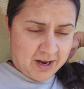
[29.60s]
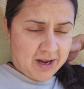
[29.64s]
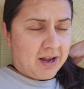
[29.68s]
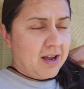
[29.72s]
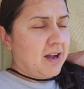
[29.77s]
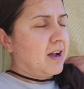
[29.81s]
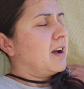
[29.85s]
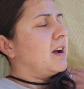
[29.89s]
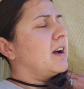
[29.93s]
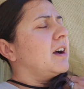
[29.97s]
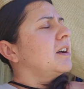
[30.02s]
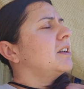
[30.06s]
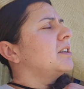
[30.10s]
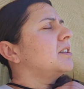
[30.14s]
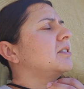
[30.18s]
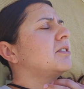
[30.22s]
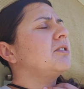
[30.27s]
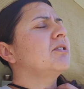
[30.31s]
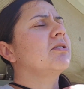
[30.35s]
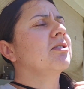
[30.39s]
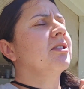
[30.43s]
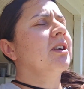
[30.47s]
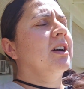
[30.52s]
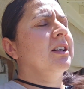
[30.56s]
I
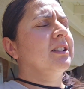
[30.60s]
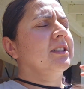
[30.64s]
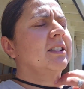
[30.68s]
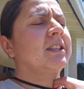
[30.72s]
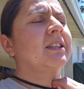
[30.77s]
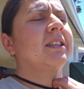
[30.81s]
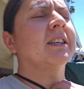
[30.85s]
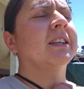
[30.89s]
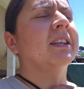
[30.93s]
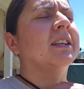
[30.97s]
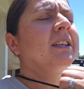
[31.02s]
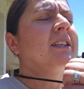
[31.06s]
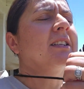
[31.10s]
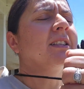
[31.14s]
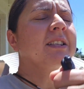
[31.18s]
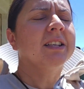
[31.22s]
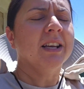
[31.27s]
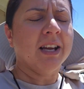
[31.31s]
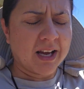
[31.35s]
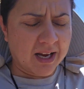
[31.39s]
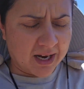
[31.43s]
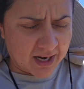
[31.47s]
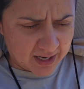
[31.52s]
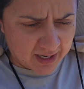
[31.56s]
do all kinds of things.
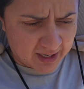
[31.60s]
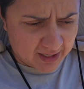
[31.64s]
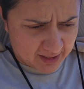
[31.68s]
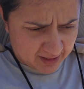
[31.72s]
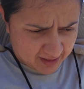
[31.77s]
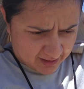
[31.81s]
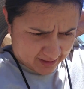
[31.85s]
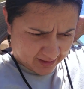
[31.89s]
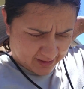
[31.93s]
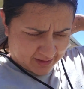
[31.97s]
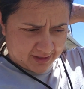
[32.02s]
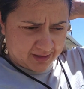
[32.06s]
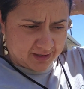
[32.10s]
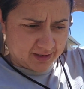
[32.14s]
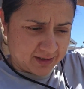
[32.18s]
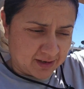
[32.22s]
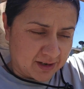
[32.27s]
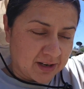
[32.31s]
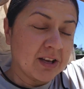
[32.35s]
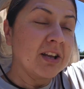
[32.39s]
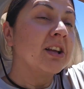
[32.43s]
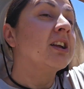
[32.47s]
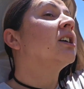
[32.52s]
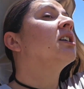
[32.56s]
I
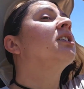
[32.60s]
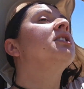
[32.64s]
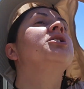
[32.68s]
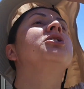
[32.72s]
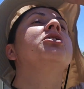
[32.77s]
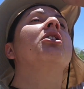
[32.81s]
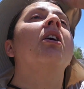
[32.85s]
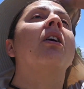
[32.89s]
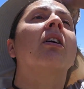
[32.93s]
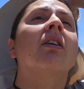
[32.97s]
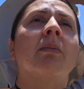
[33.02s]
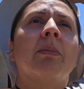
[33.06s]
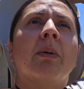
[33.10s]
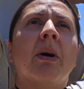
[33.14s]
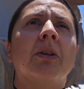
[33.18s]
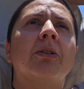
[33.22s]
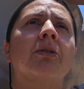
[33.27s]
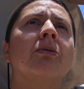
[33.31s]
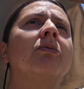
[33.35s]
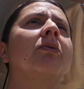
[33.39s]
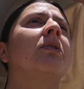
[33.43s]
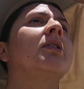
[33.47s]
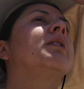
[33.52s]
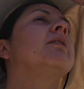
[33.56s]
talk about
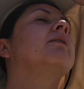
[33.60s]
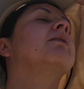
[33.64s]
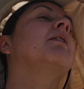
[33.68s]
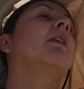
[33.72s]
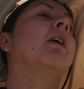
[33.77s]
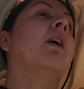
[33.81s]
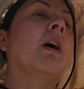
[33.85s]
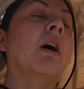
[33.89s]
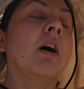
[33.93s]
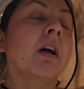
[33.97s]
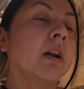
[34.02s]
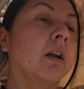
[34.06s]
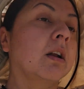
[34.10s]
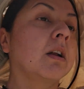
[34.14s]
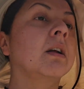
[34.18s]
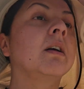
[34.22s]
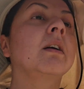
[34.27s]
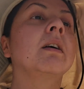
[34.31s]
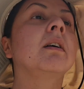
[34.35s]
the Word of God.